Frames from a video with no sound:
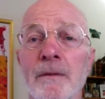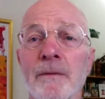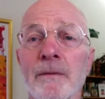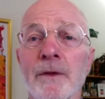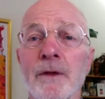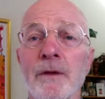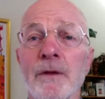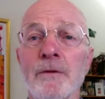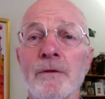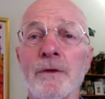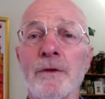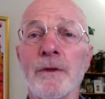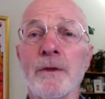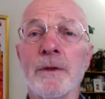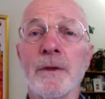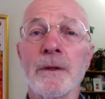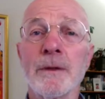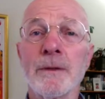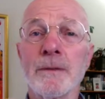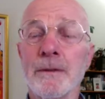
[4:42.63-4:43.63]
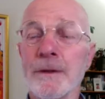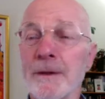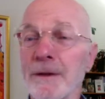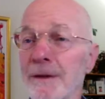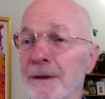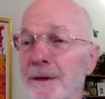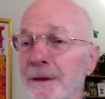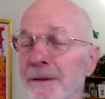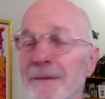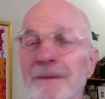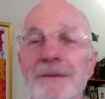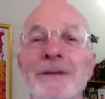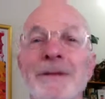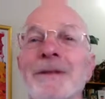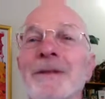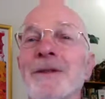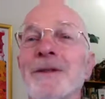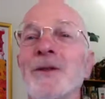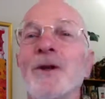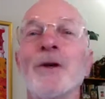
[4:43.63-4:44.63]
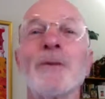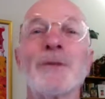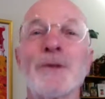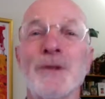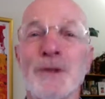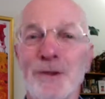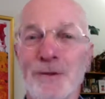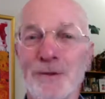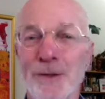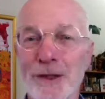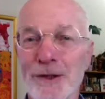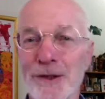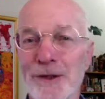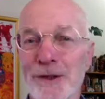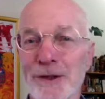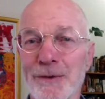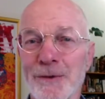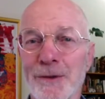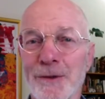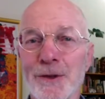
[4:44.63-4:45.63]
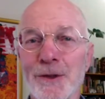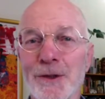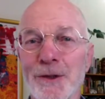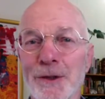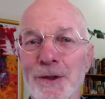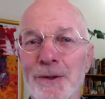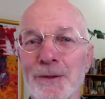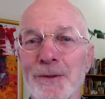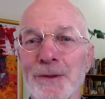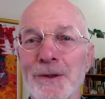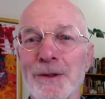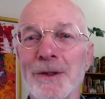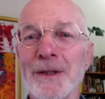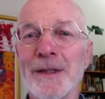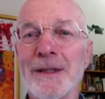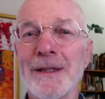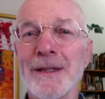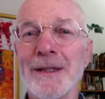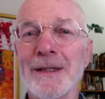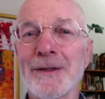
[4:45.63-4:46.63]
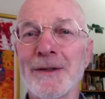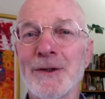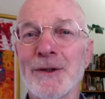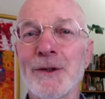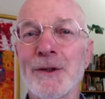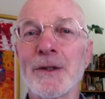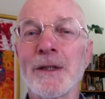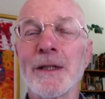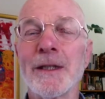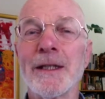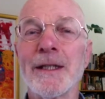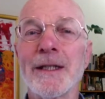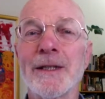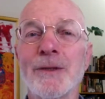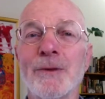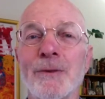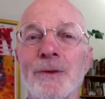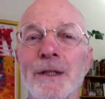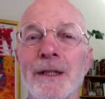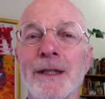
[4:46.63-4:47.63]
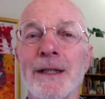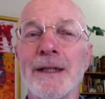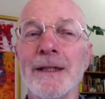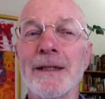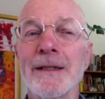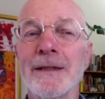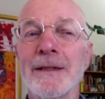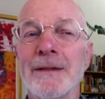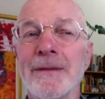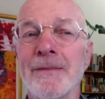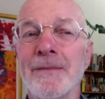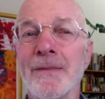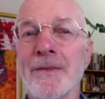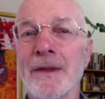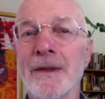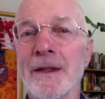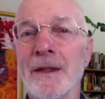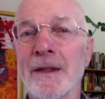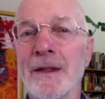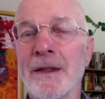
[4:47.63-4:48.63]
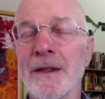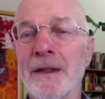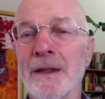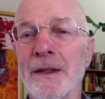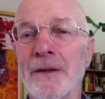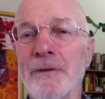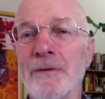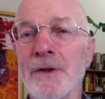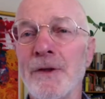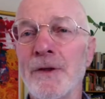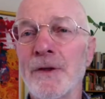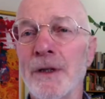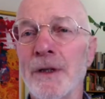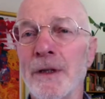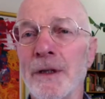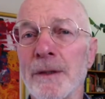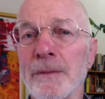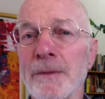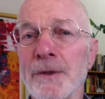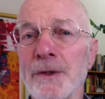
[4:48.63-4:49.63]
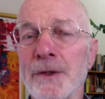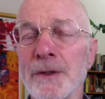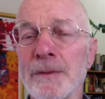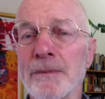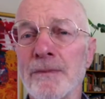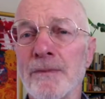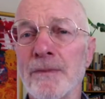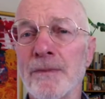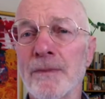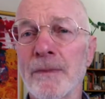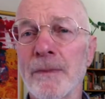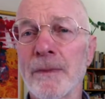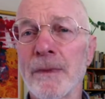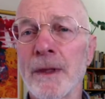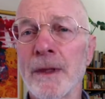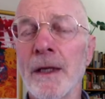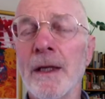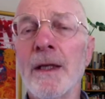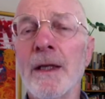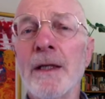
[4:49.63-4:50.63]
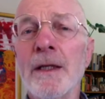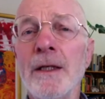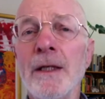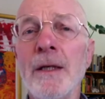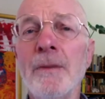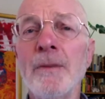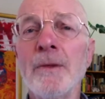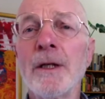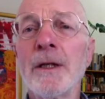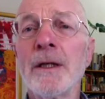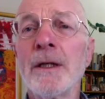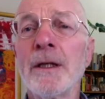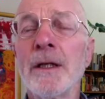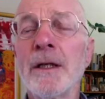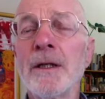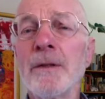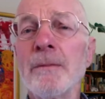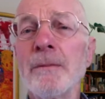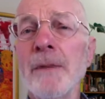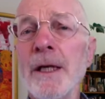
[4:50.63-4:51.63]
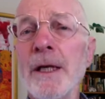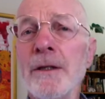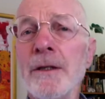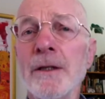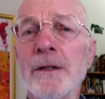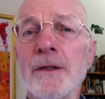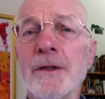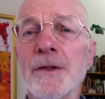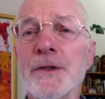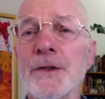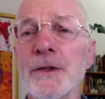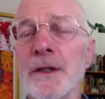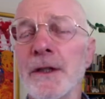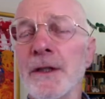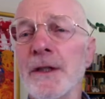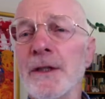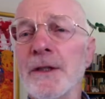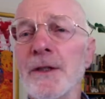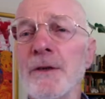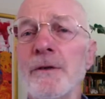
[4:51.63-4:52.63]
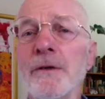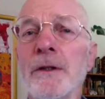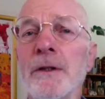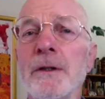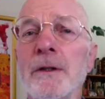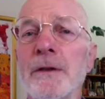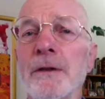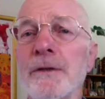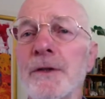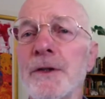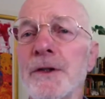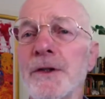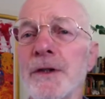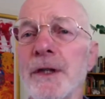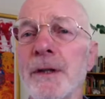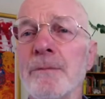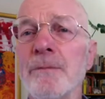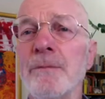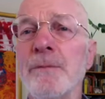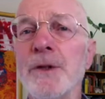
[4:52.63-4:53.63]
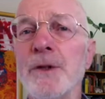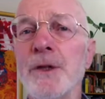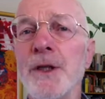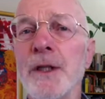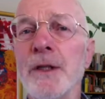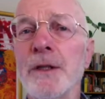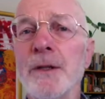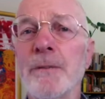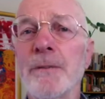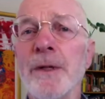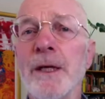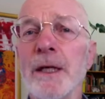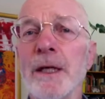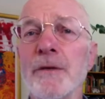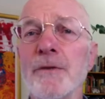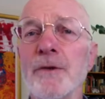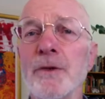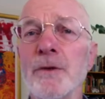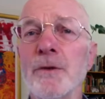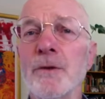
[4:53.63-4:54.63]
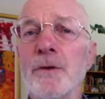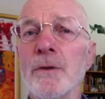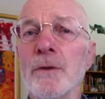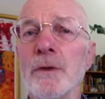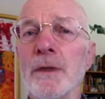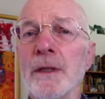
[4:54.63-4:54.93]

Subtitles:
A few in the opposite direction to the first circle we're doing, now circling the other way a few times. Keep going, and you may notice, do you feel if there's some particular part of your